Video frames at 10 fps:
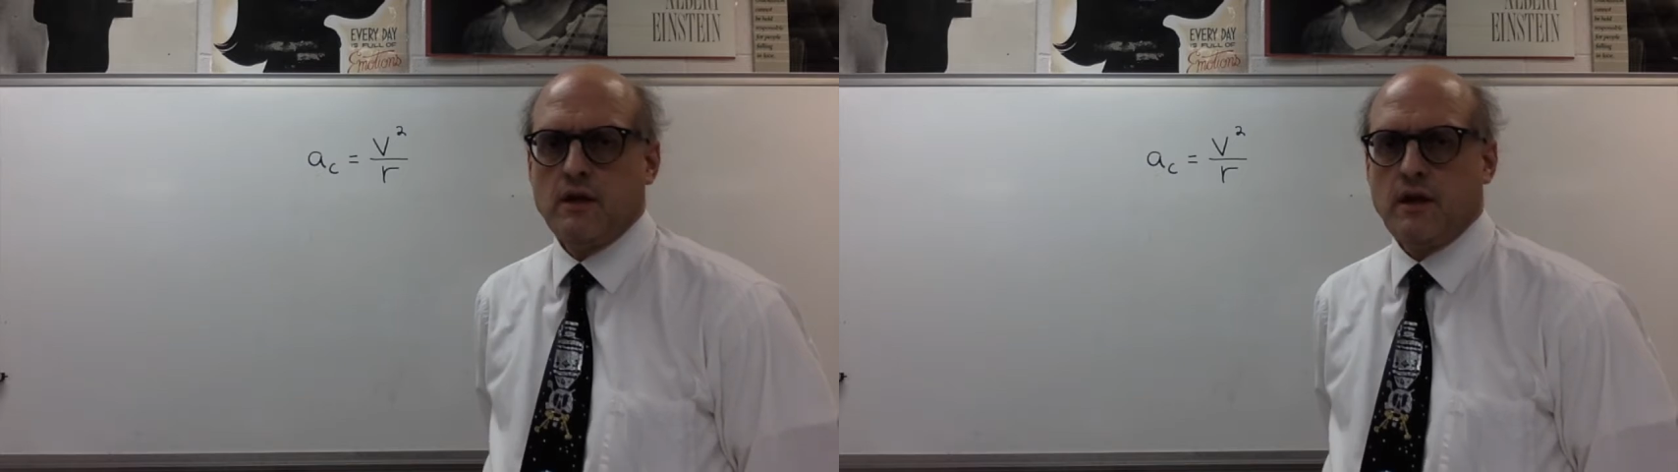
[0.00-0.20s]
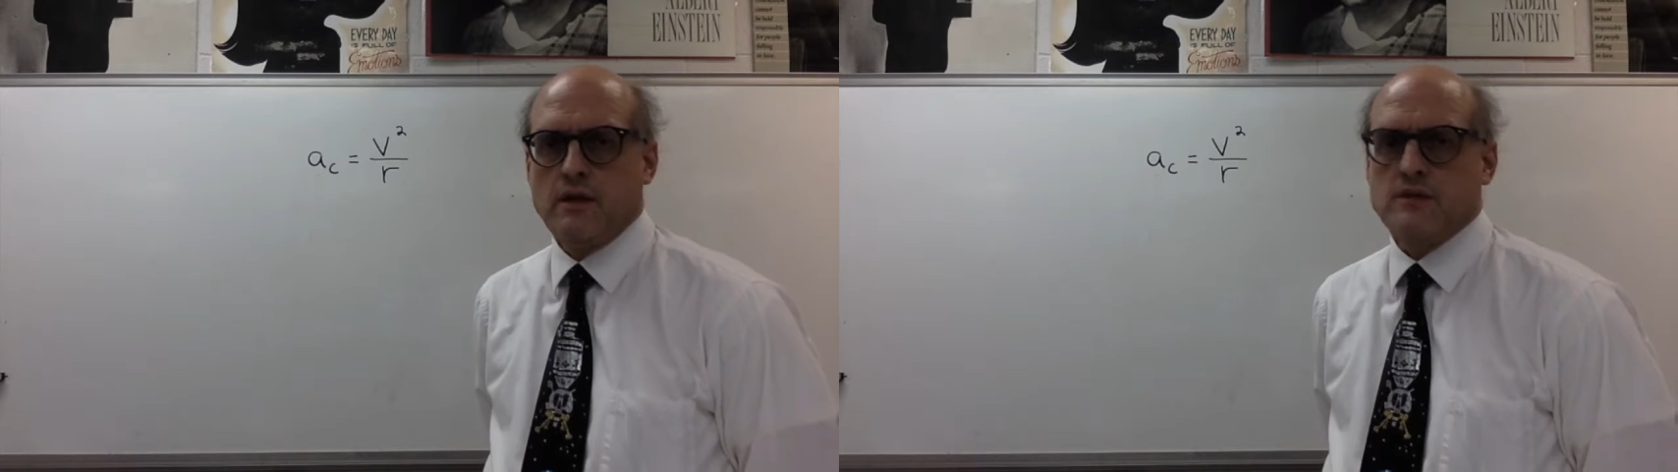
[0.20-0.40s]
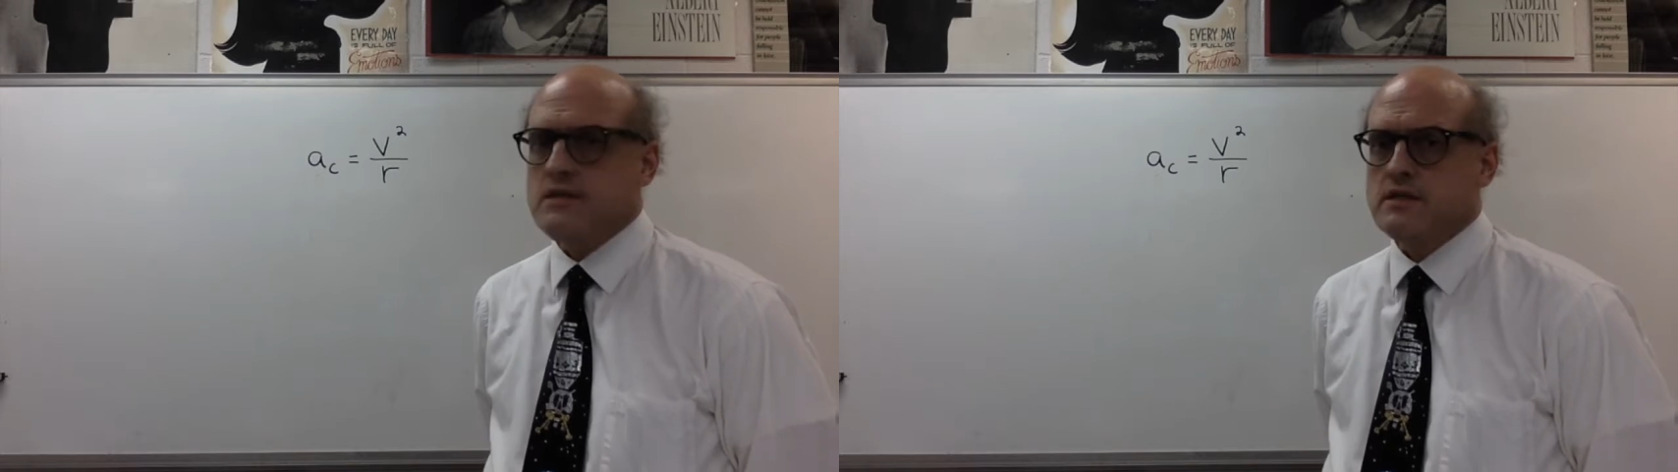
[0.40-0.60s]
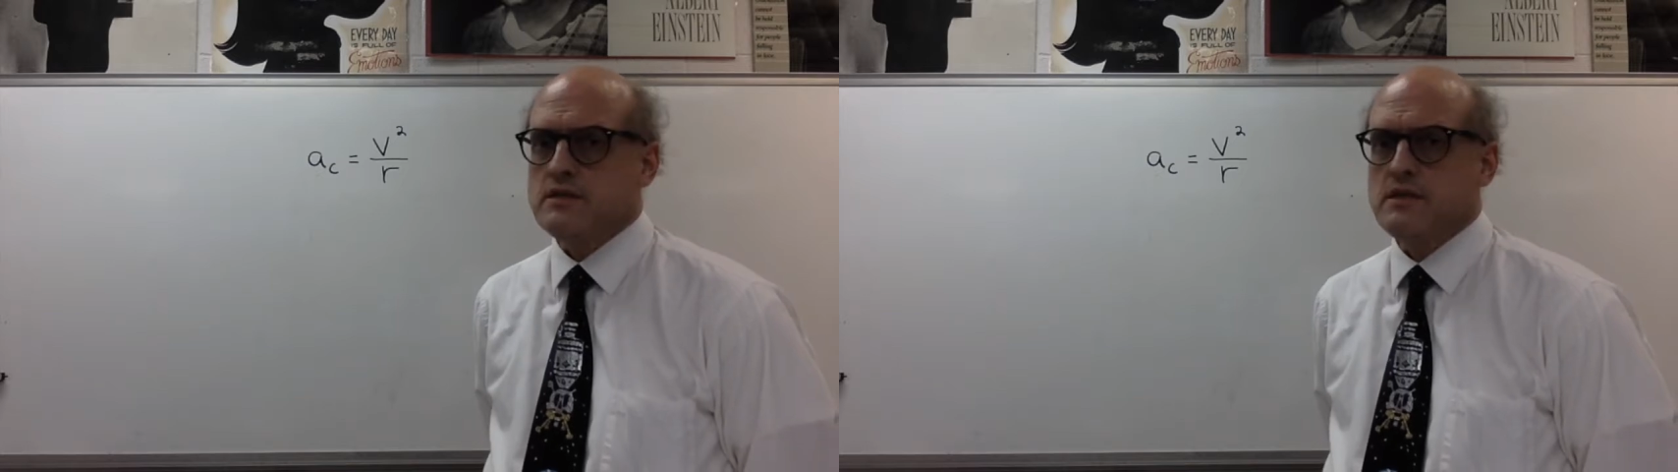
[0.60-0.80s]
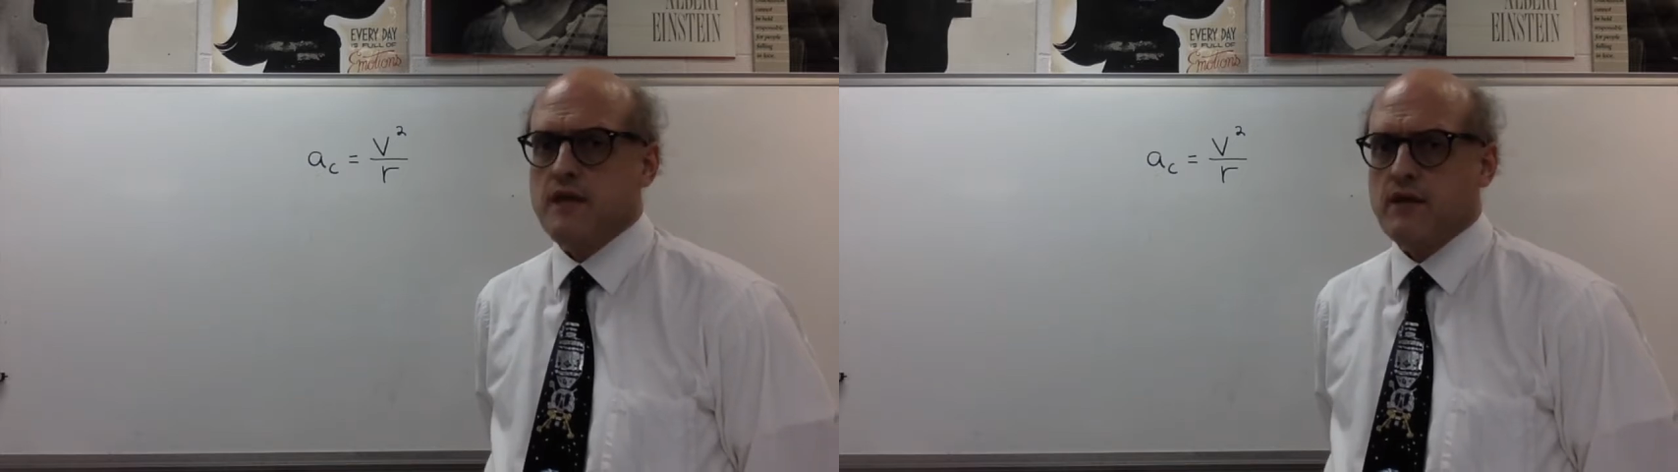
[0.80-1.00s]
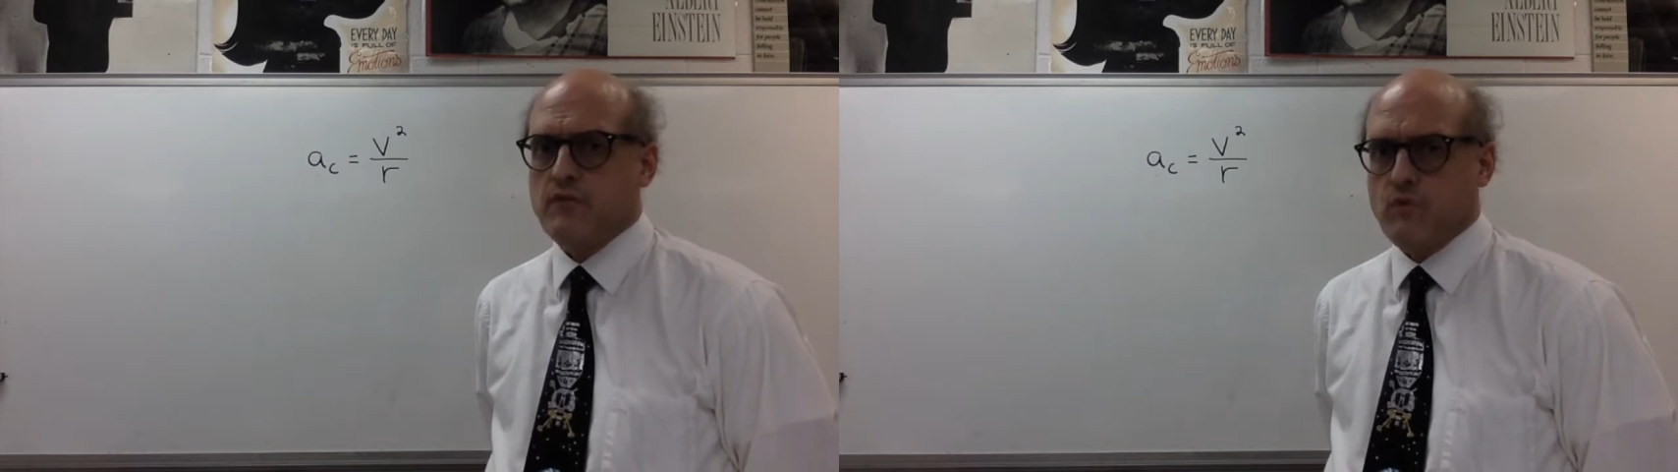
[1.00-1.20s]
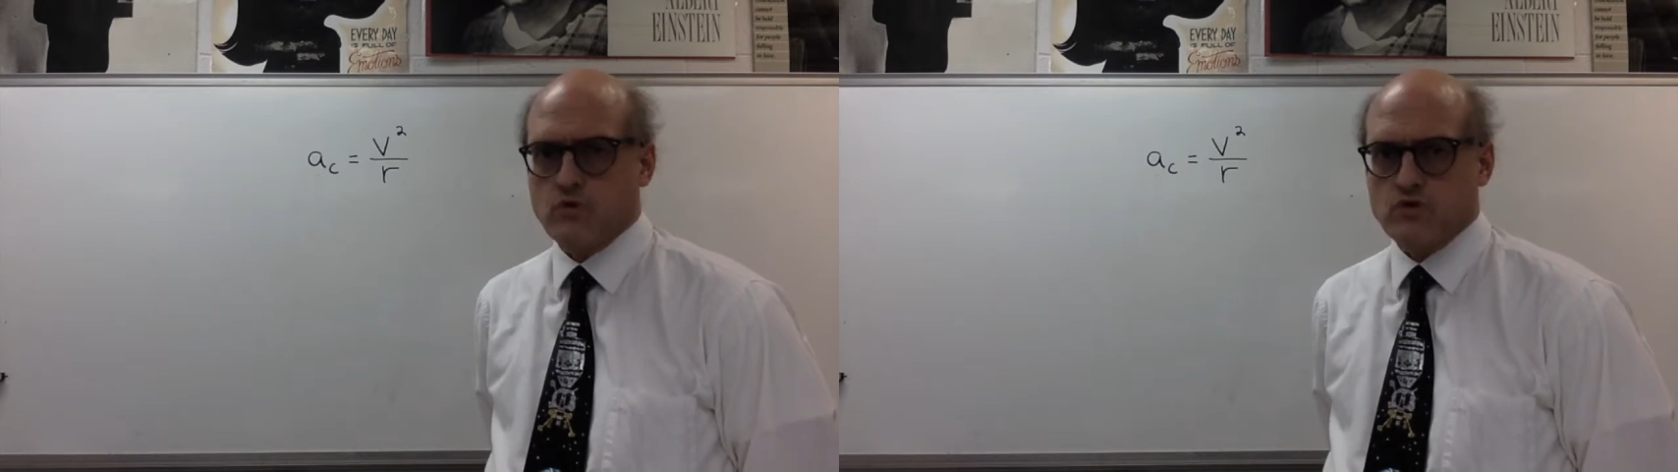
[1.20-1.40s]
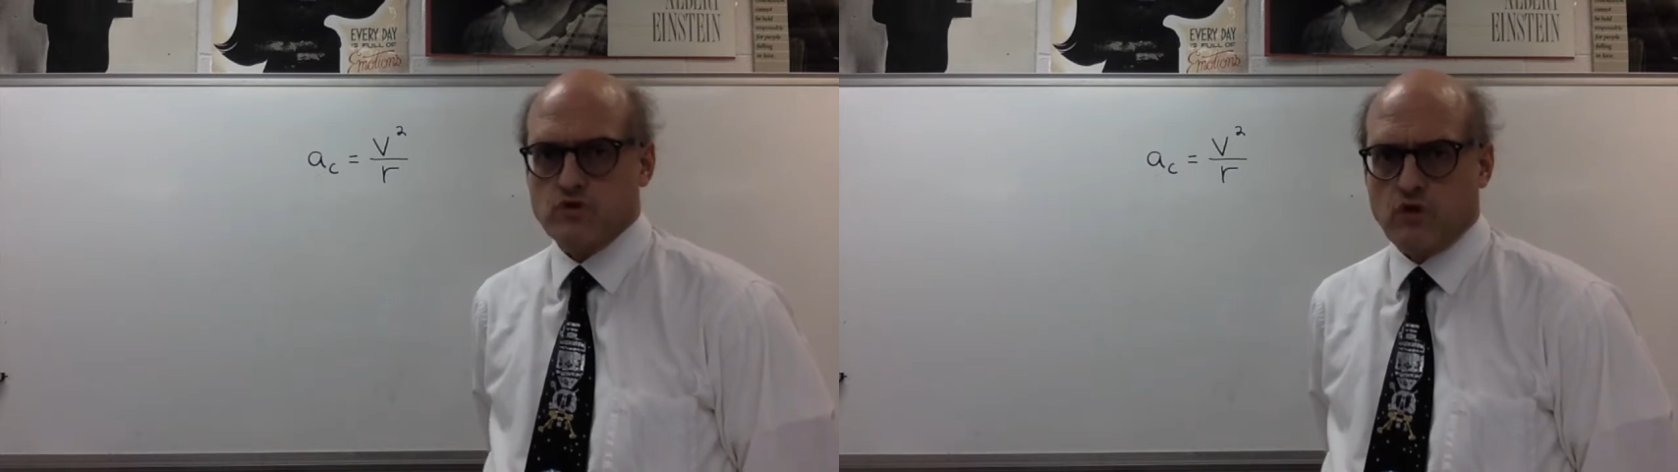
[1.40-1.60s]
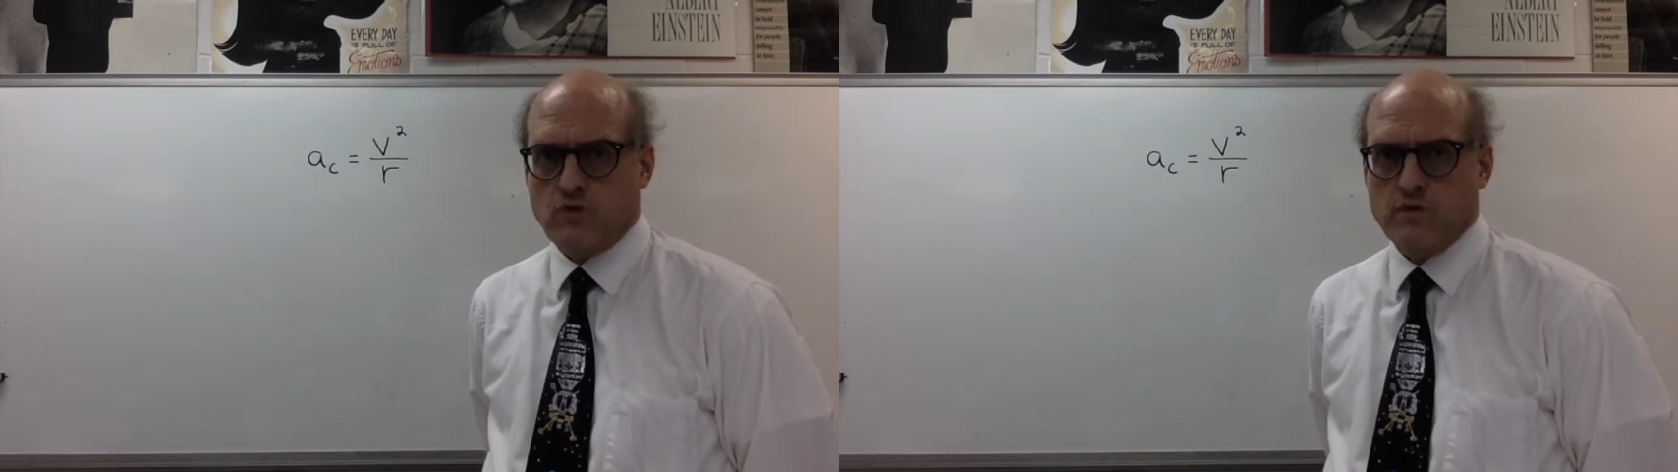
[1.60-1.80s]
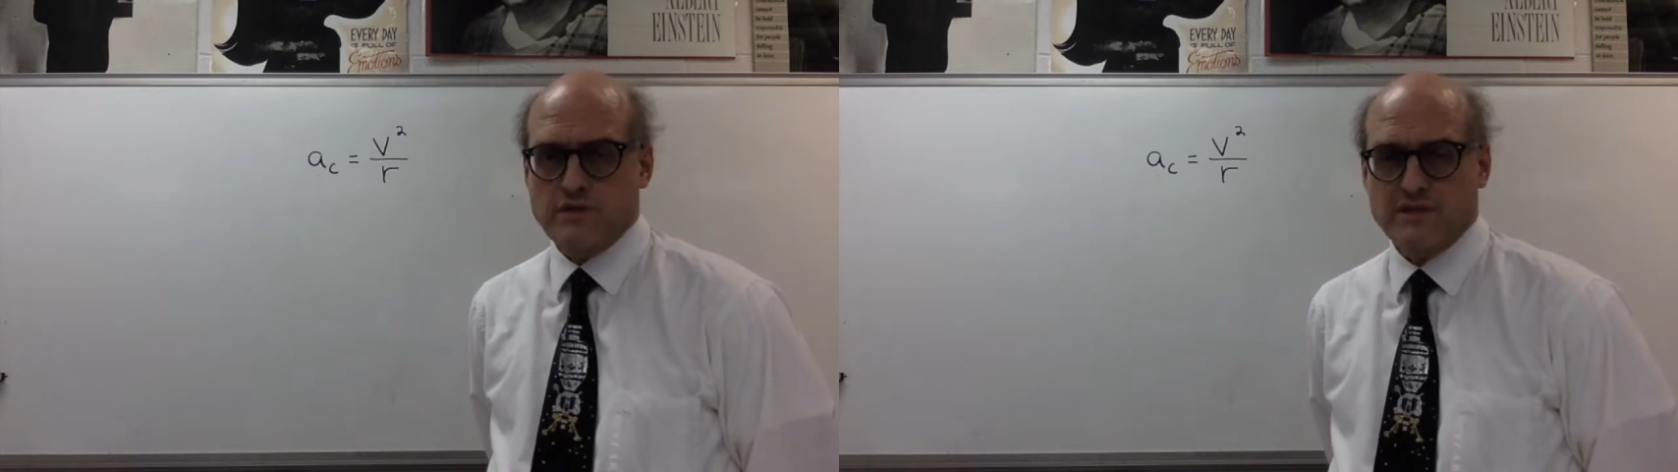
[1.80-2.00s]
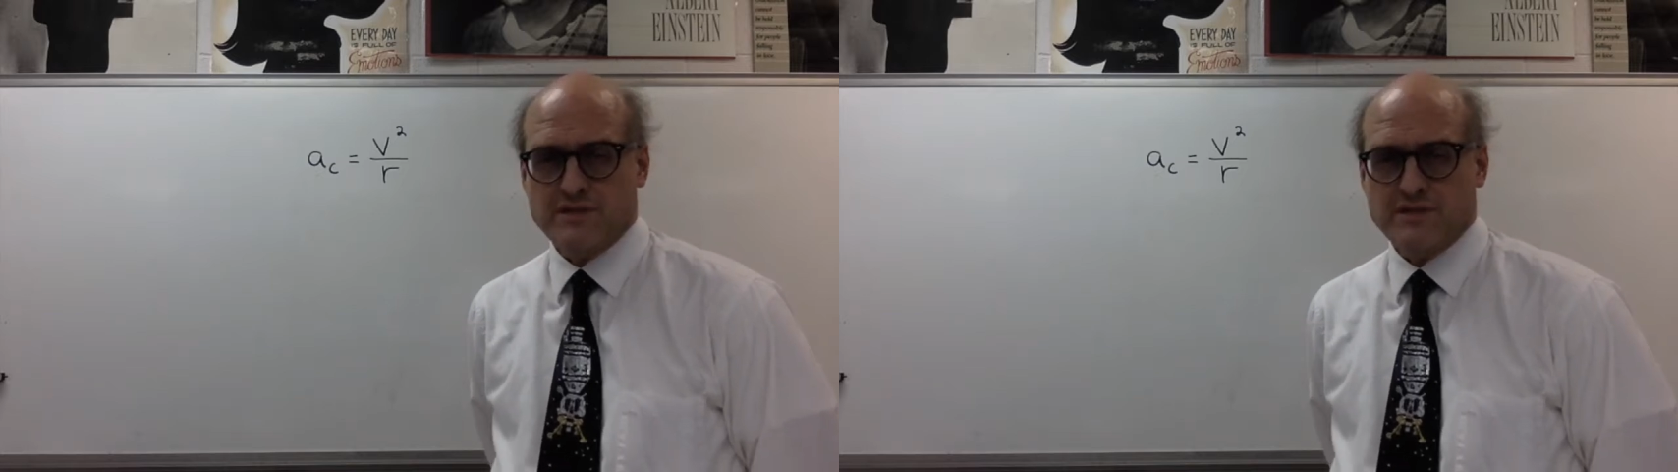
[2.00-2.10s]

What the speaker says: And since the net force is always in the